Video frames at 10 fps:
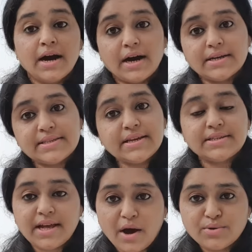
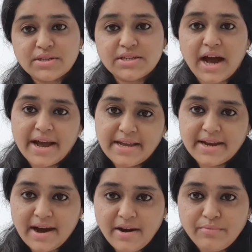6,000
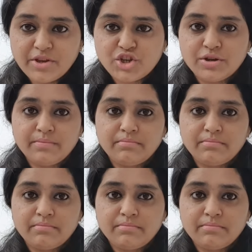INR, which